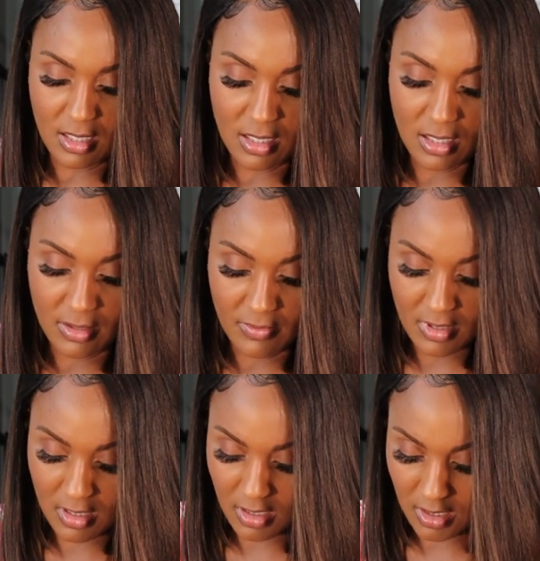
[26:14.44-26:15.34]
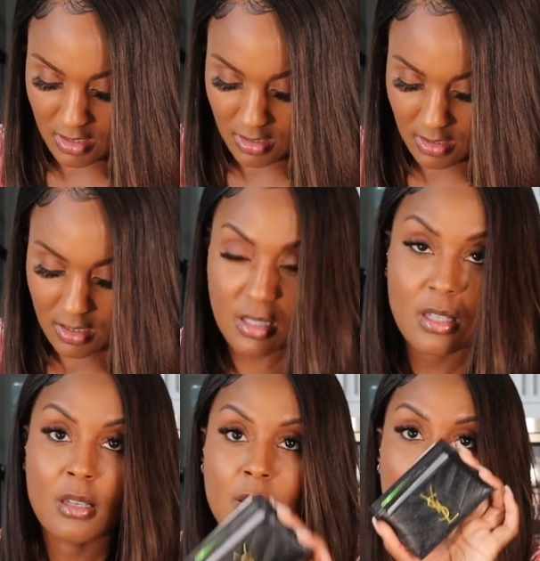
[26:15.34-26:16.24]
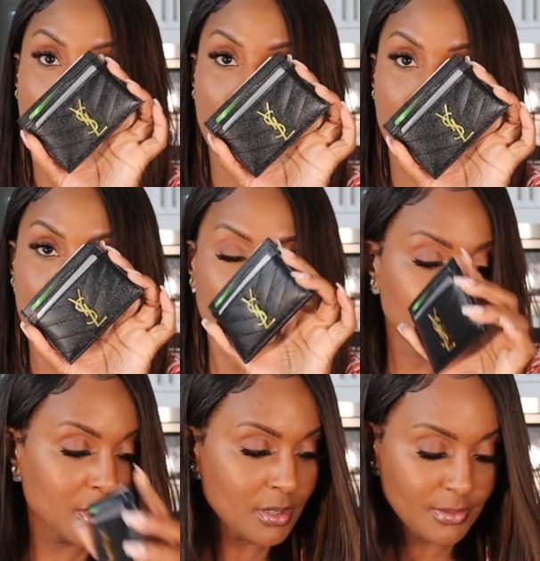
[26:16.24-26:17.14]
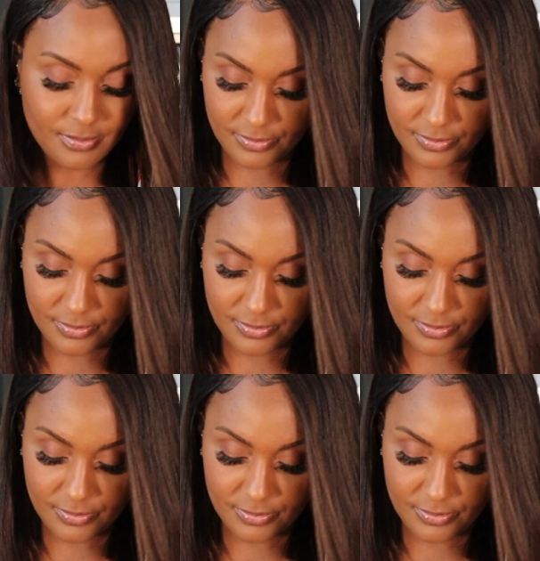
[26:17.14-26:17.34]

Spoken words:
I've got card holder,